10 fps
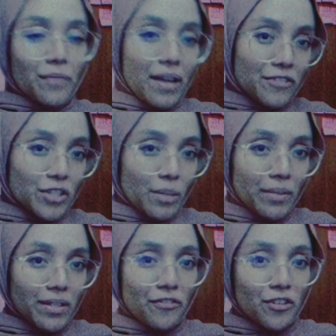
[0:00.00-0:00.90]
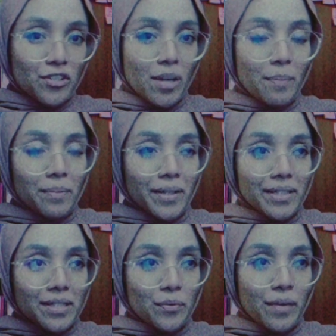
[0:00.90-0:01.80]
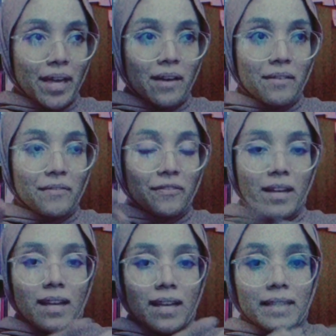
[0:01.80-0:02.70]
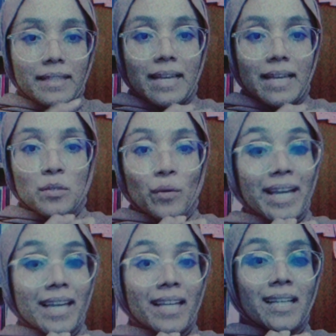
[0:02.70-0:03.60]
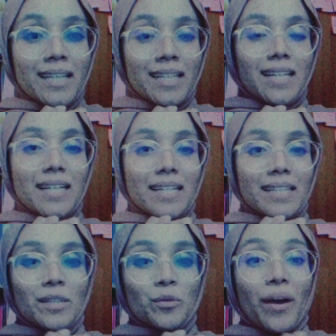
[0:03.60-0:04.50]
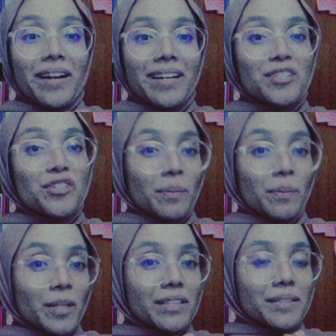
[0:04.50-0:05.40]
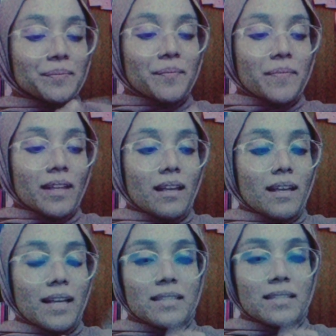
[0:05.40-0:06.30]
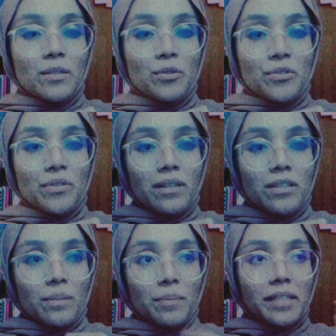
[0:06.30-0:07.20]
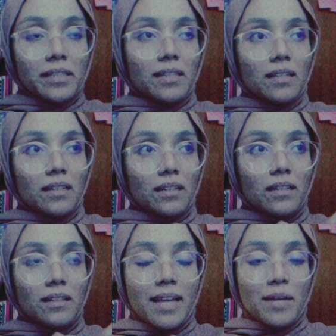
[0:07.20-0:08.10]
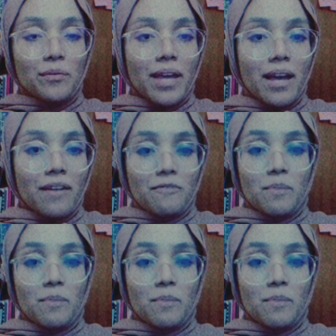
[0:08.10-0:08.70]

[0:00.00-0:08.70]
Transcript: then we have shop lots. For shop lots, we have TSY, Tuaran shop lot. It's a 2-story shop lot. Then we have